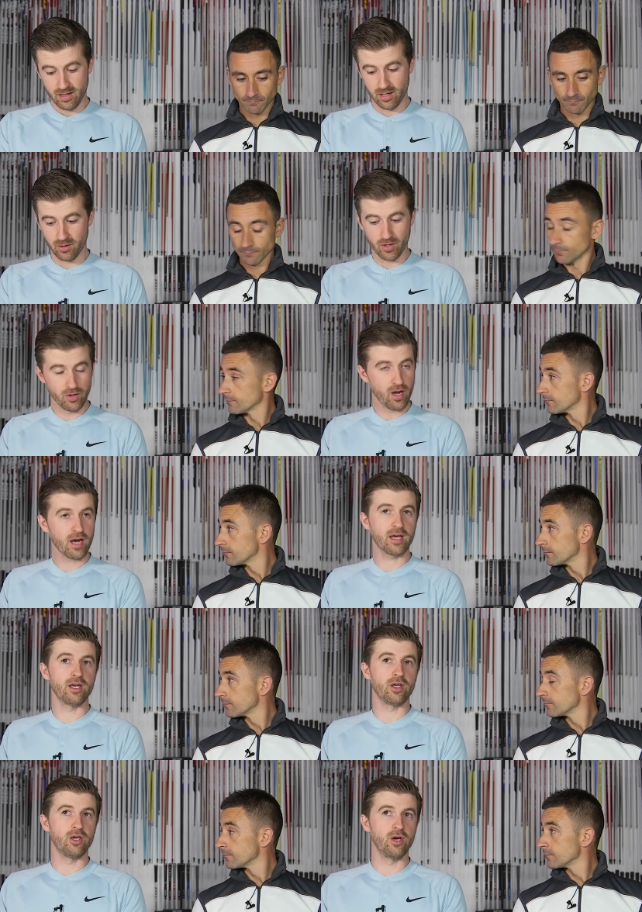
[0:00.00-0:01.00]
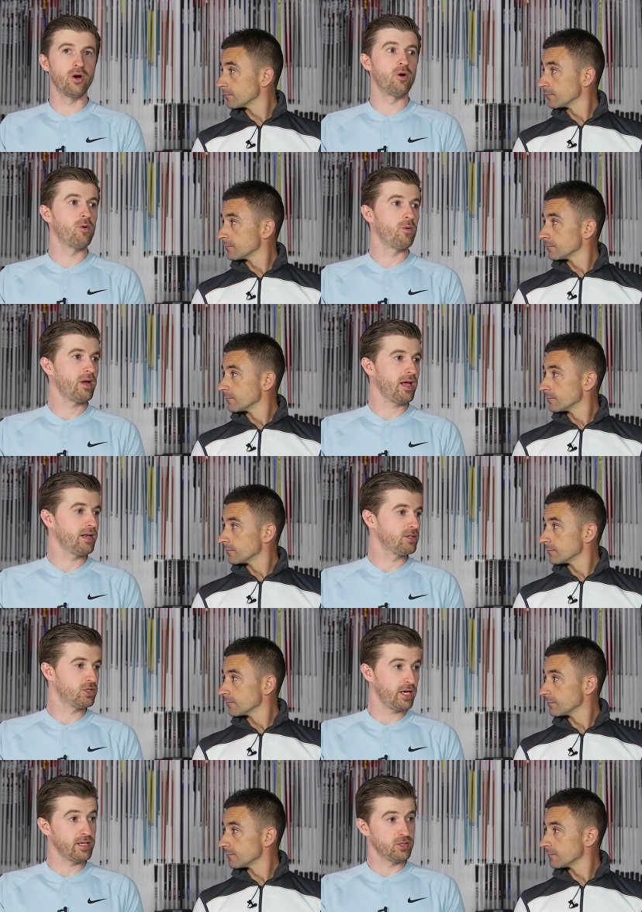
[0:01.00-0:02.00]
Speaker 1: you know, you're not going to go
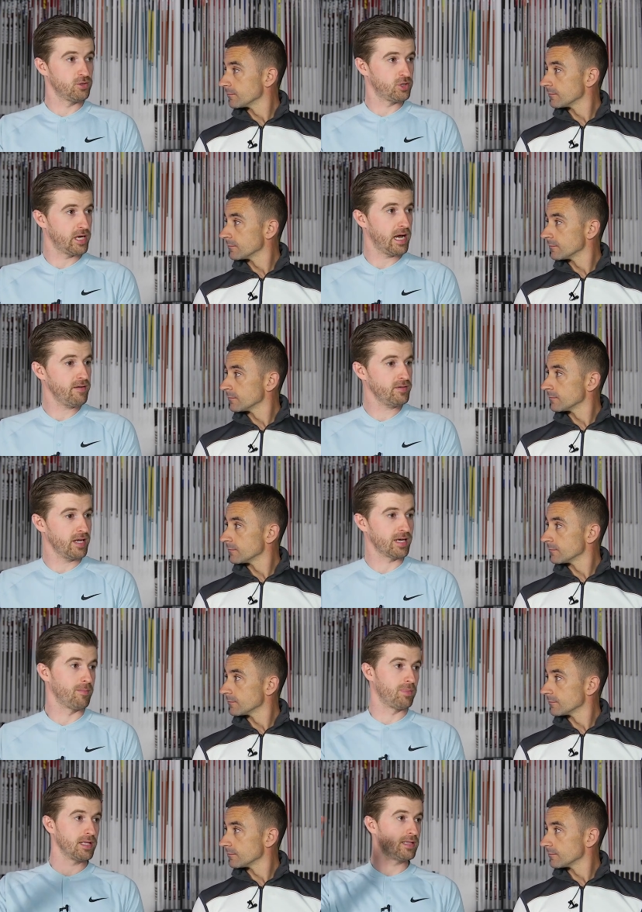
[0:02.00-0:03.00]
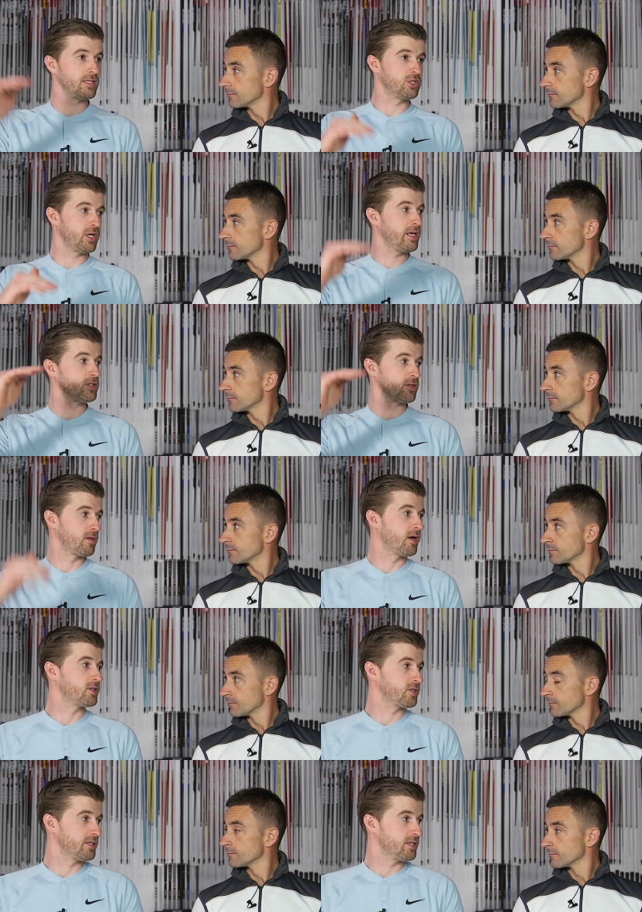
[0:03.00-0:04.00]
and change your shaft and completely change your
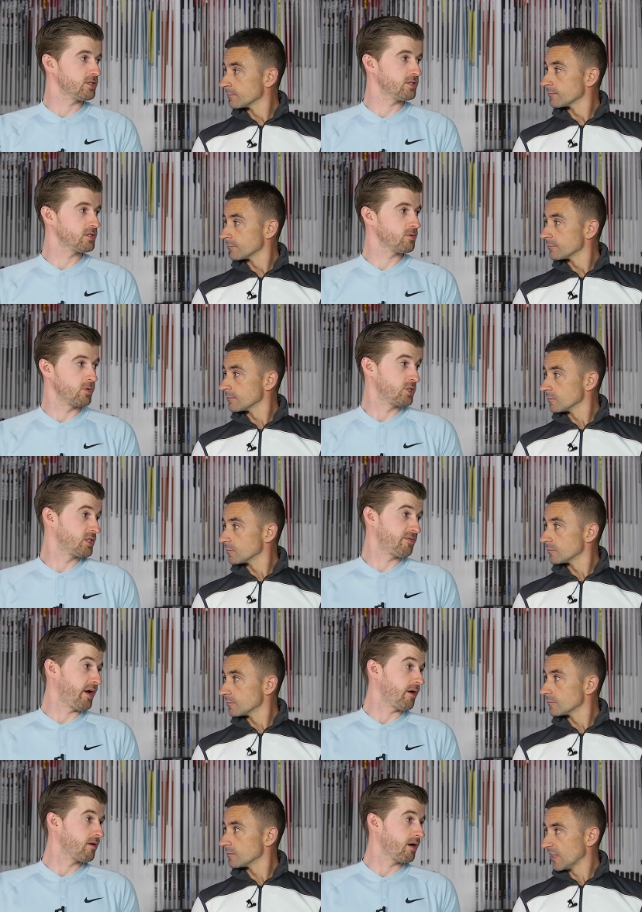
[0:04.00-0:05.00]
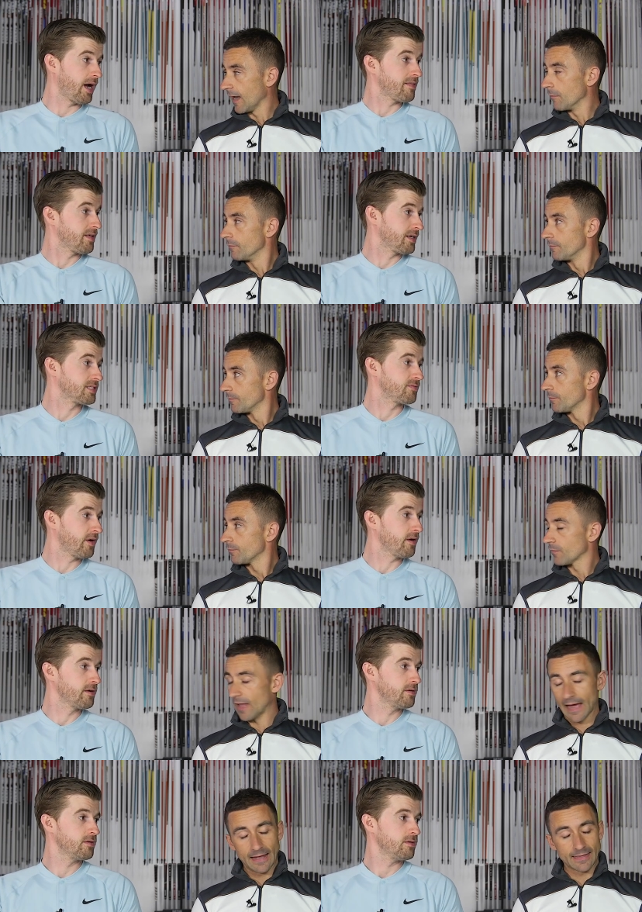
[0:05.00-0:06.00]
launch conditions, which is fair. Yeah. I think it's
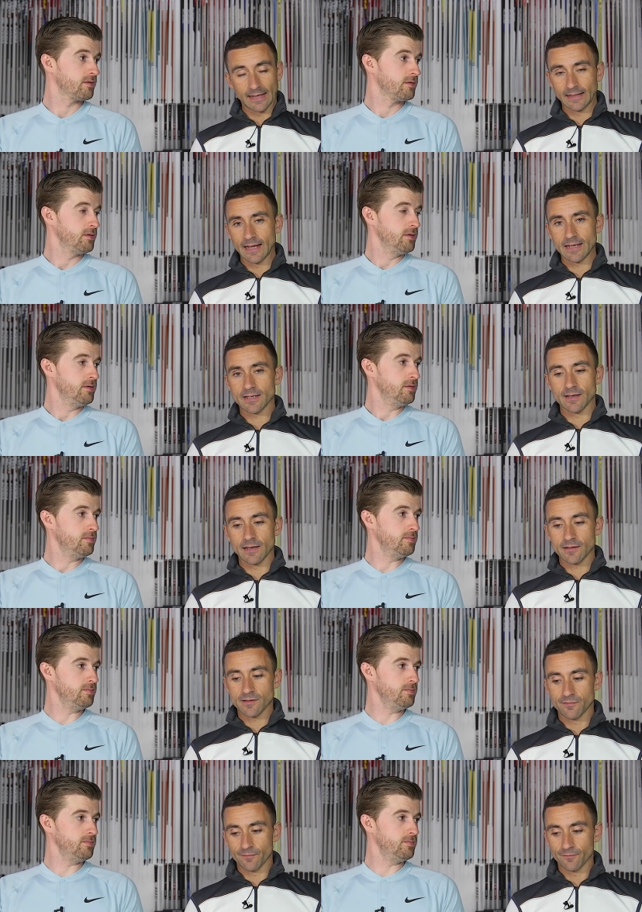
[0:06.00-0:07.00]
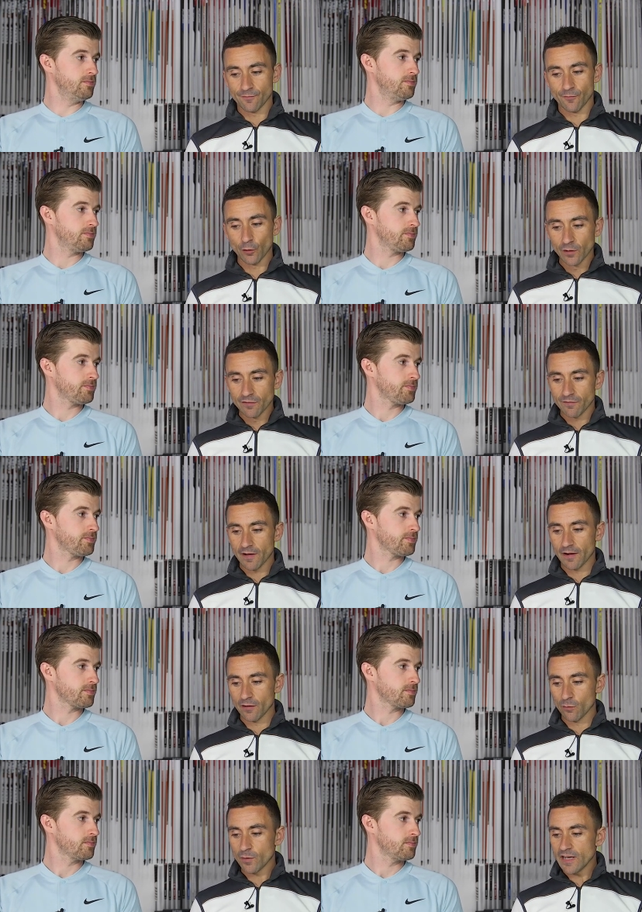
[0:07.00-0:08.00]
fair.
Speaker 2: I think that's it's fully
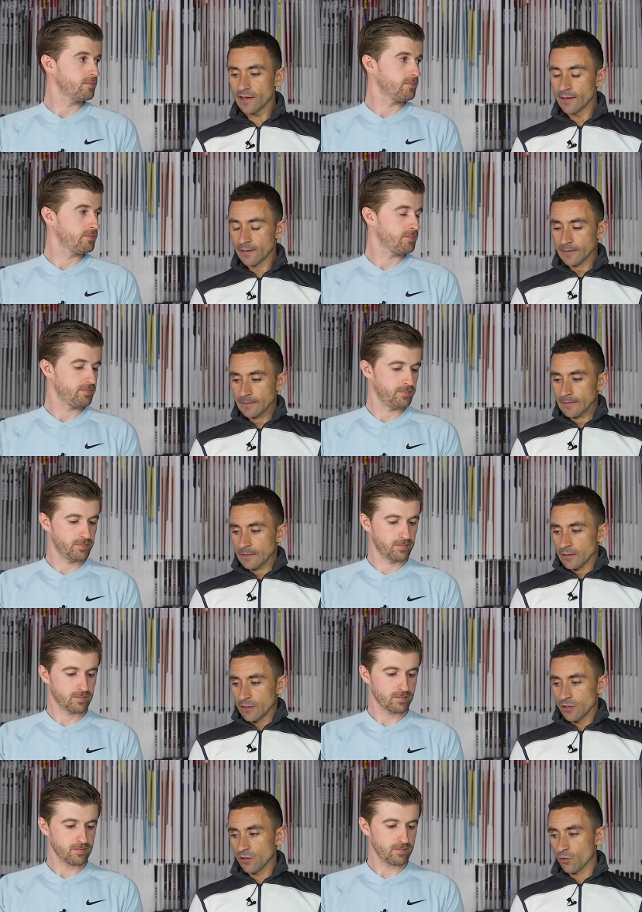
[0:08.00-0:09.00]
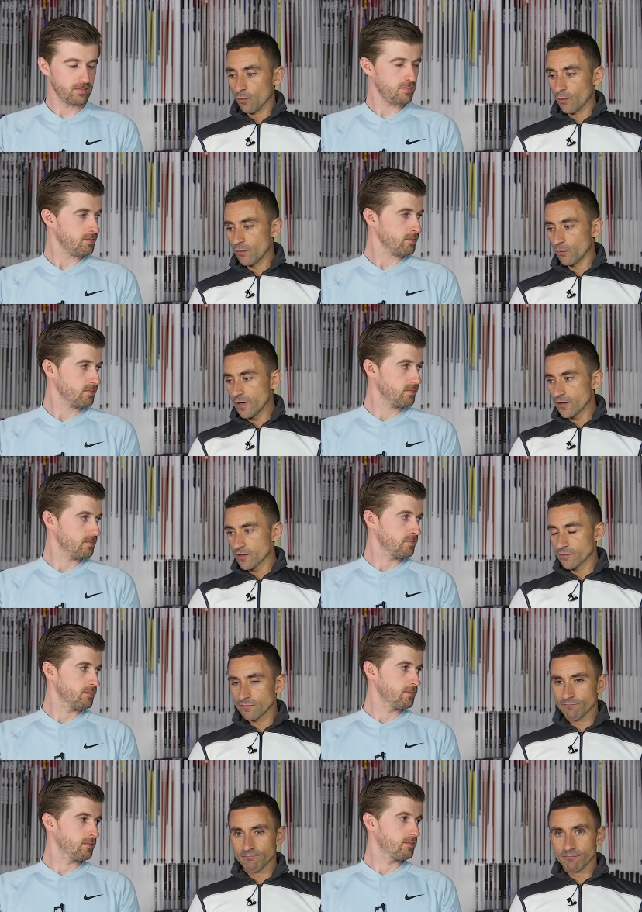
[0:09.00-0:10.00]
fair. And we, you know, when we're
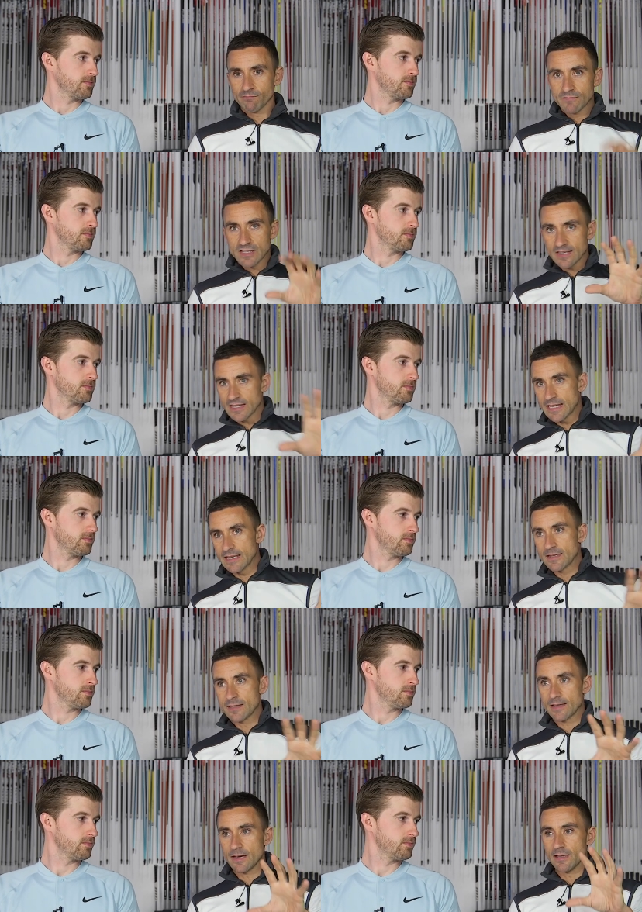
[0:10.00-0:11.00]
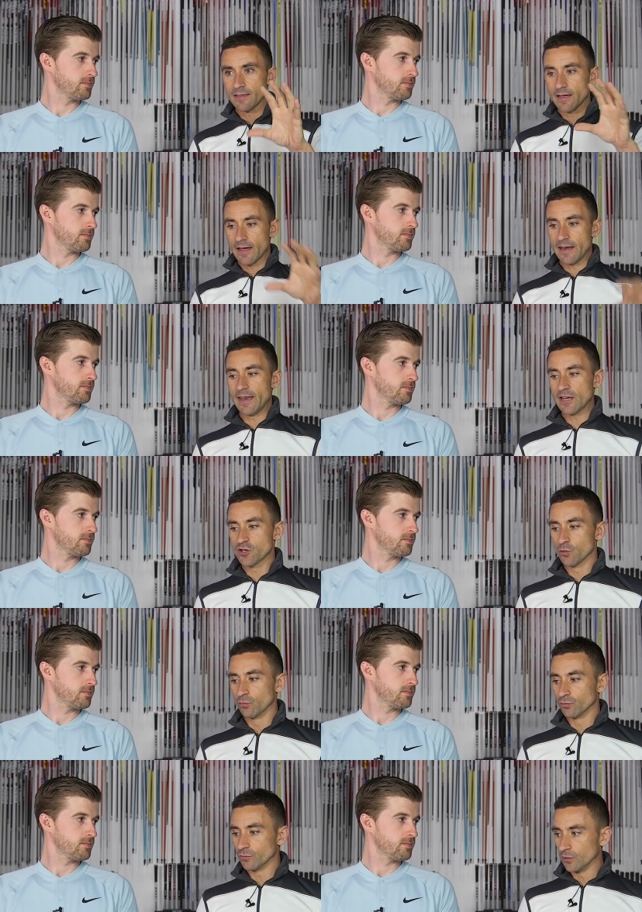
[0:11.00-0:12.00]
seeing the the initial